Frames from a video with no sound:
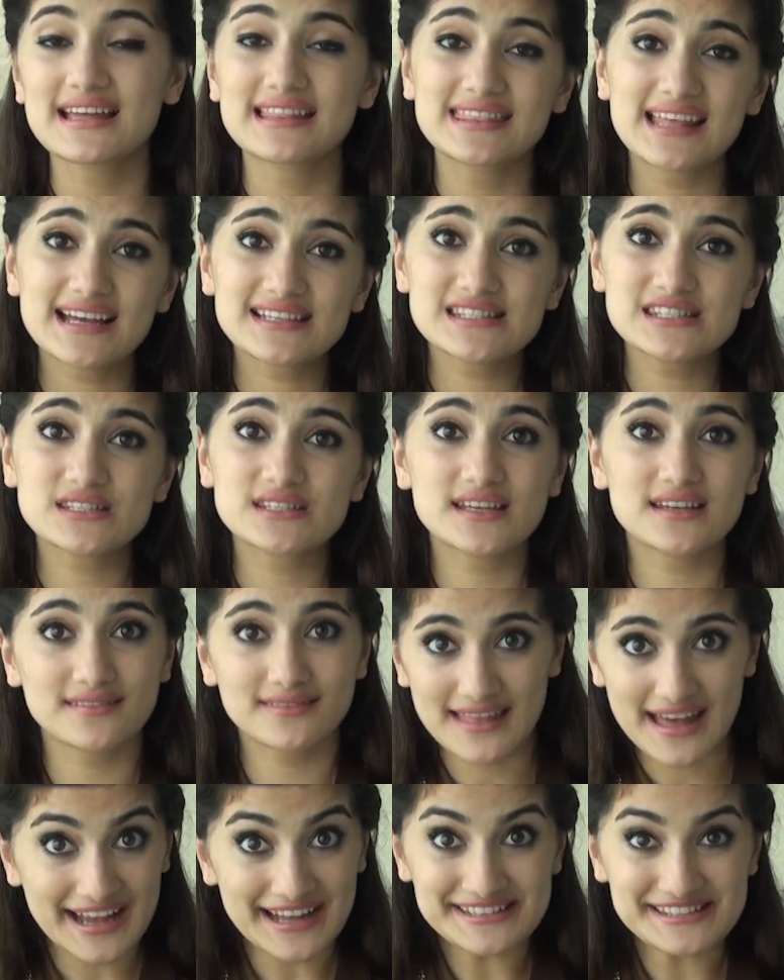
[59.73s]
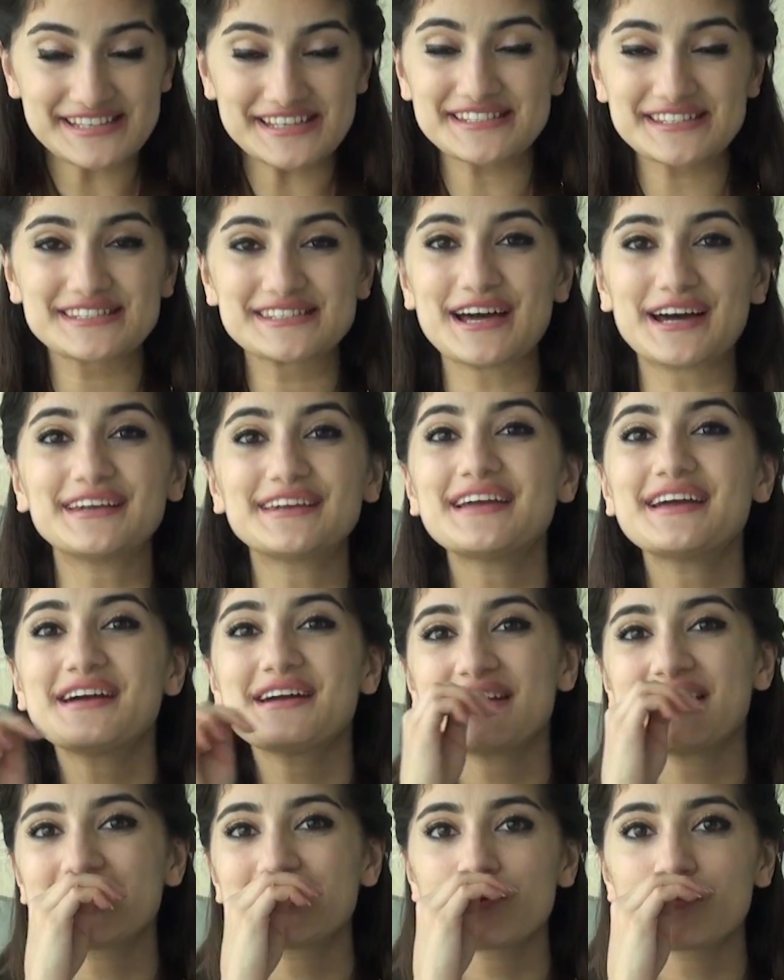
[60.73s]
That's, that is done
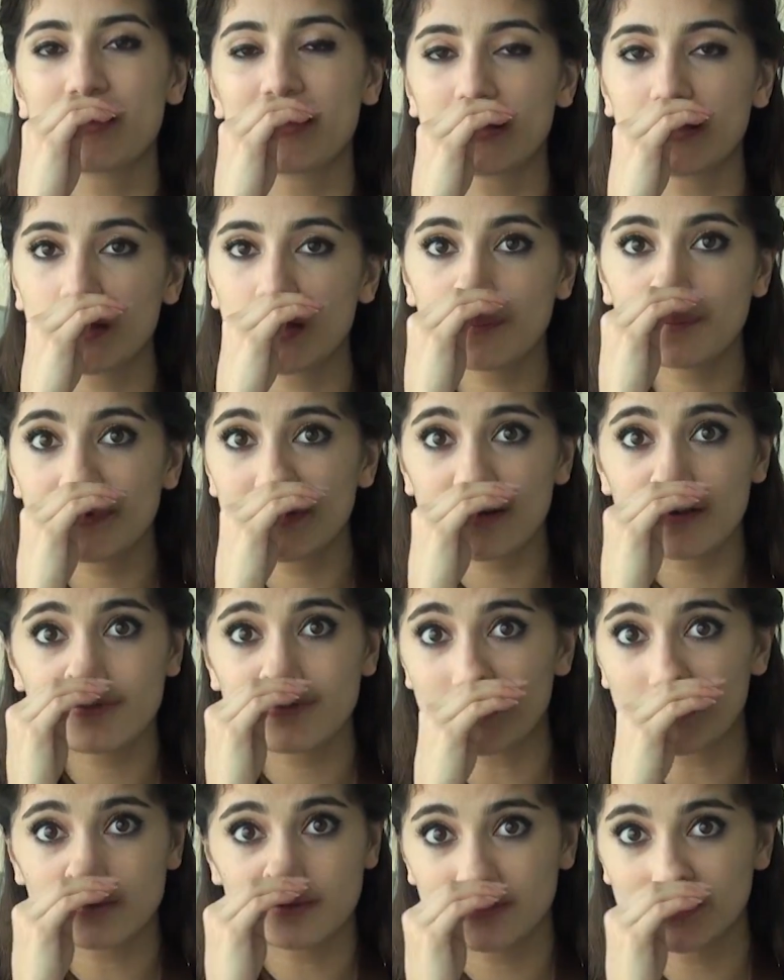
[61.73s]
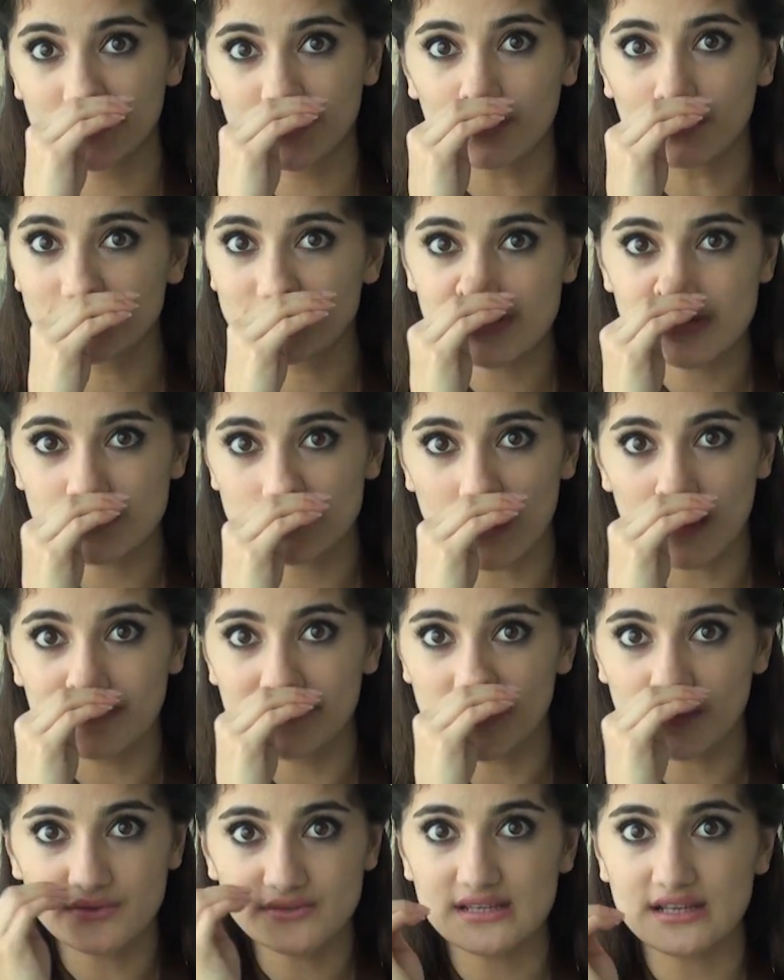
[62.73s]
either by a couple of, you know, just rub
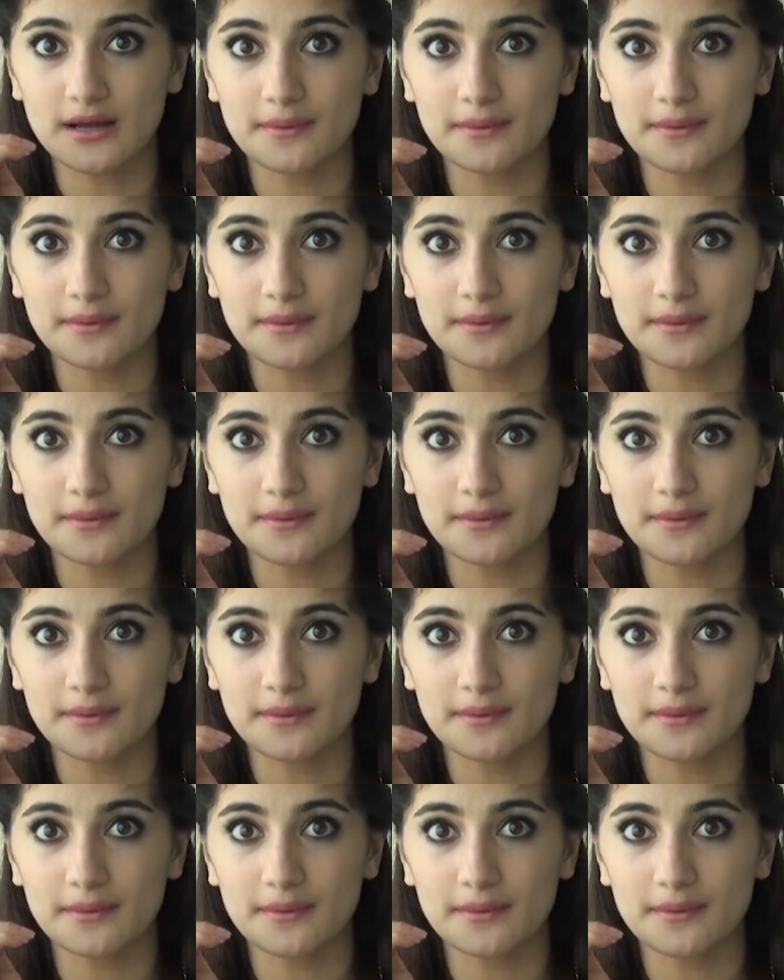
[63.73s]
the nose a